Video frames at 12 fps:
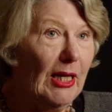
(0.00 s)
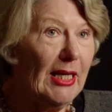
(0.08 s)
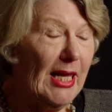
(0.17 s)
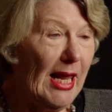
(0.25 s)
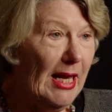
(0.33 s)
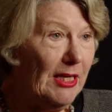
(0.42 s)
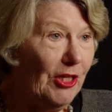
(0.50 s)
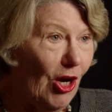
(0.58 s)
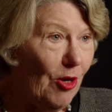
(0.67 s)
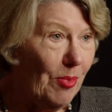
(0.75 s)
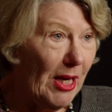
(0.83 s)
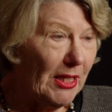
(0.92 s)
again
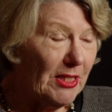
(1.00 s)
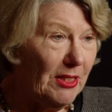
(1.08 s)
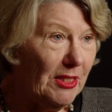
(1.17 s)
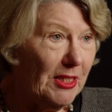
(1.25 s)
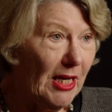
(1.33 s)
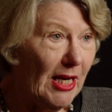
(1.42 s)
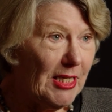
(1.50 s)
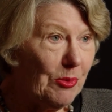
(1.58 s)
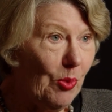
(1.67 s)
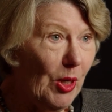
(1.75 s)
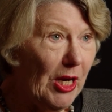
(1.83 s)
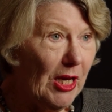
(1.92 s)
go back to the
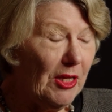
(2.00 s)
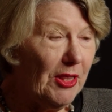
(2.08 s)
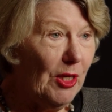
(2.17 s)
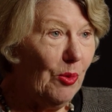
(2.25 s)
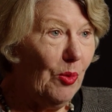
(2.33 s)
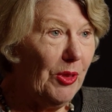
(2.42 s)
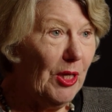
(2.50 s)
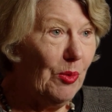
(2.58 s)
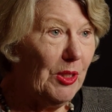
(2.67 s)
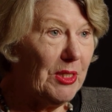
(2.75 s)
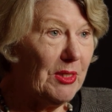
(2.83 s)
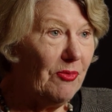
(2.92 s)
days where there, there
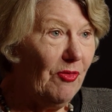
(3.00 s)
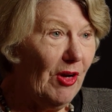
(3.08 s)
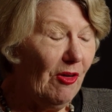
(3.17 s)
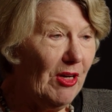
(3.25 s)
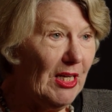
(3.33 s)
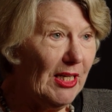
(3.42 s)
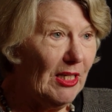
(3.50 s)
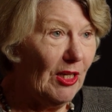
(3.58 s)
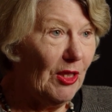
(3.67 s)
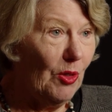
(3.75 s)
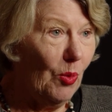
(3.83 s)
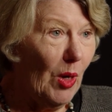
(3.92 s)
was very little
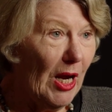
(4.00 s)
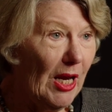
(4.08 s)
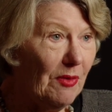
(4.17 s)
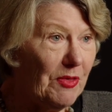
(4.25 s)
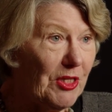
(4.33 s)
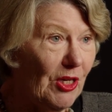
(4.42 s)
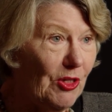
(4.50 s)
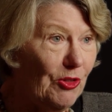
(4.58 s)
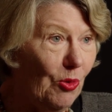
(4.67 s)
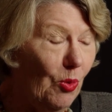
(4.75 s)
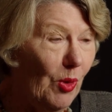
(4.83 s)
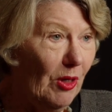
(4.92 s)
in the way of
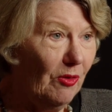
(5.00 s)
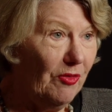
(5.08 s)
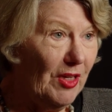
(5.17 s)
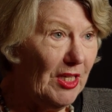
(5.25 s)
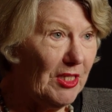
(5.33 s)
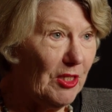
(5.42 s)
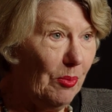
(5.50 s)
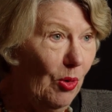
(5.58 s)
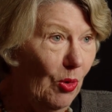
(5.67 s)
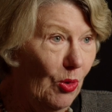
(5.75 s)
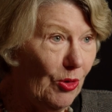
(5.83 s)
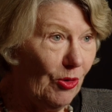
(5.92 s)
social welfare
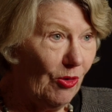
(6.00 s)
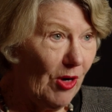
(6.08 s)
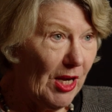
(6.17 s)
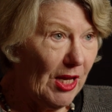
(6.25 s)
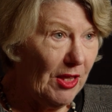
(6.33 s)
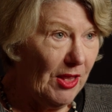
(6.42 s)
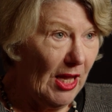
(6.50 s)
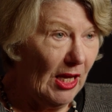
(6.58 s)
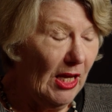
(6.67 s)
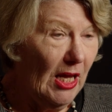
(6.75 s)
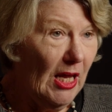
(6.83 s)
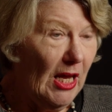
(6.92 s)
support or
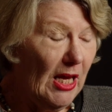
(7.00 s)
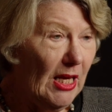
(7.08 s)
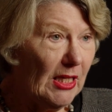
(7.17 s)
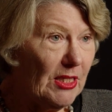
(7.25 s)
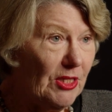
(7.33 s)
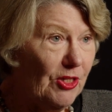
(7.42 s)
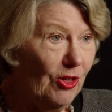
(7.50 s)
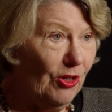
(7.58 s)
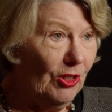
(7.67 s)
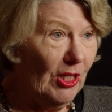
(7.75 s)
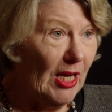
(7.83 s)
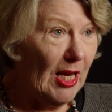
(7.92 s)
anything
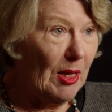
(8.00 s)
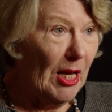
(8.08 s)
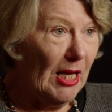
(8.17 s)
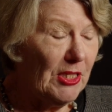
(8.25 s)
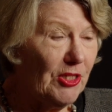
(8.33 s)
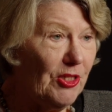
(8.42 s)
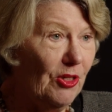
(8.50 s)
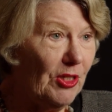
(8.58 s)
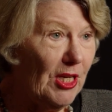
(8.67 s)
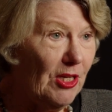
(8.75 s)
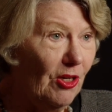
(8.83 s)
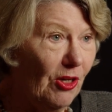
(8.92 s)
externally, and
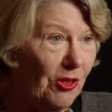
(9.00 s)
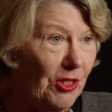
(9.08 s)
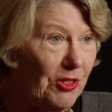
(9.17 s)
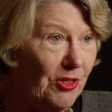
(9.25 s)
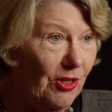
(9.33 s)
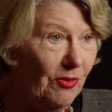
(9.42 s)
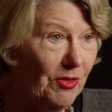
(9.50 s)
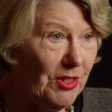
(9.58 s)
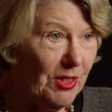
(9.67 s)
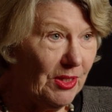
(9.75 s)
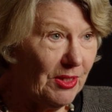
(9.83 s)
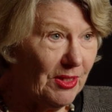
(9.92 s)
certainly not in the
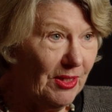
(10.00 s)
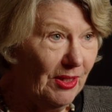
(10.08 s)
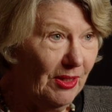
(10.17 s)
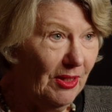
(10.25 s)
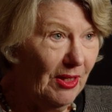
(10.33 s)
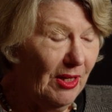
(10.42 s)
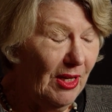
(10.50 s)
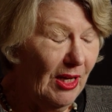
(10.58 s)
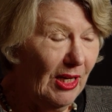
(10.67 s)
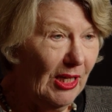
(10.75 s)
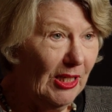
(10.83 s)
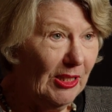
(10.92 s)
services.
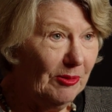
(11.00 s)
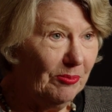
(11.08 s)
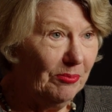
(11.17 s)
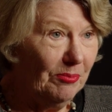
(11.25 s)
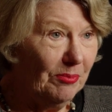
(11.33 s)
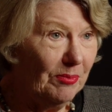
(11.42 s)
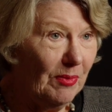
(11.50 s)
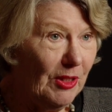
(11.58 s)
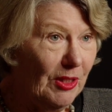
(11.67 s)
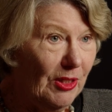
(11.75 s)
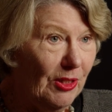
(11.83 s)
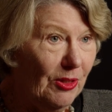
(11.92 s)
Um,
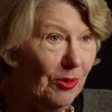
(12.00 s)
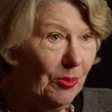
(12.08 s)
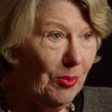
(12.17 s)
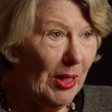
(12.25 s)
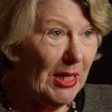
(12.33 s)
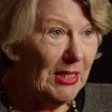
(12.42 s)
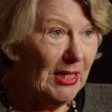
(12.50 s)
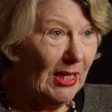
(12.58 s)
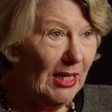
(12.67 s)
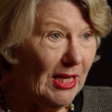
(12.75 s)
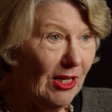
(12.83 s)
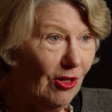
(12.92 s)
you
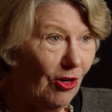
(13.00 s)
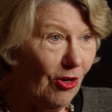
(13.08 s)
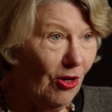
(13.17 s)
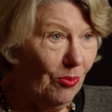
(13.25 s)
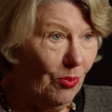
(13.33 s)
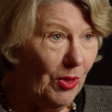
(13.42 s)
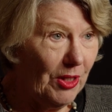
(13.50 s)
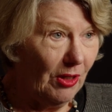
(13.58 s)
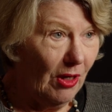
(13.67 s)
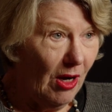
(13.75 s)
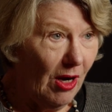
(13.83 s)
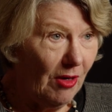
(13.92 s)
basically got on with
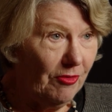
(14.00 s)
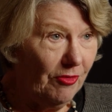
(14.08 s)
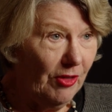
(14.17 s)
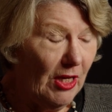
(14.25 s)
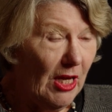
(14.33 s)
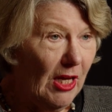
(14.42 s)
life.